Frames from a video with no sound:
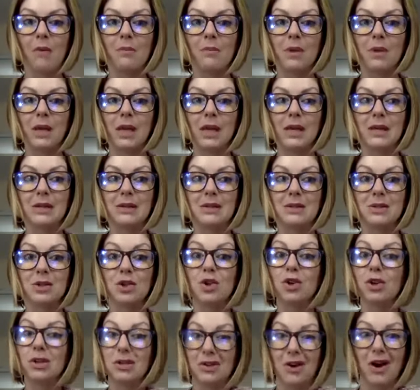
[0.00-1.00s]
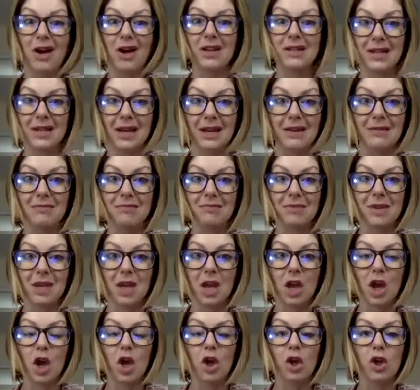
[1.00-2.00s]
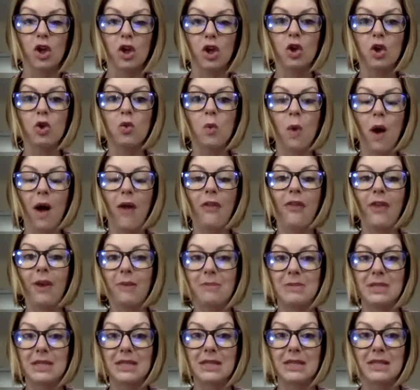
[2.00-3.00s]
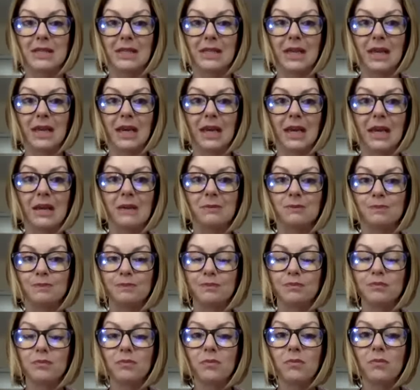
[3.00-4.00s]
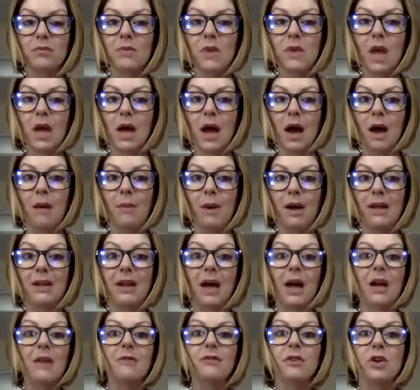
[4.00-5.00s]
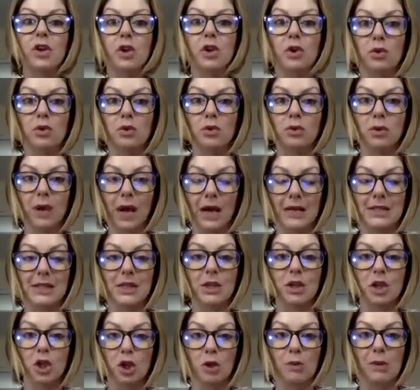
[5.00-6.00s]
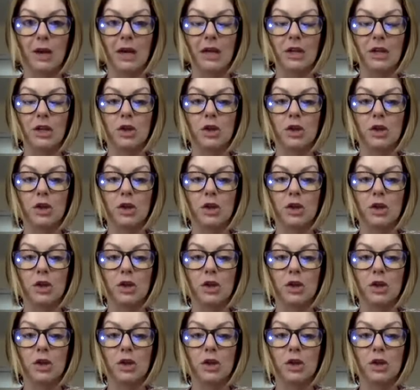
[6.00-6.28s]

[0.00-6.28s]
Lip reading: is good content. You want them to see a lot of you as a human.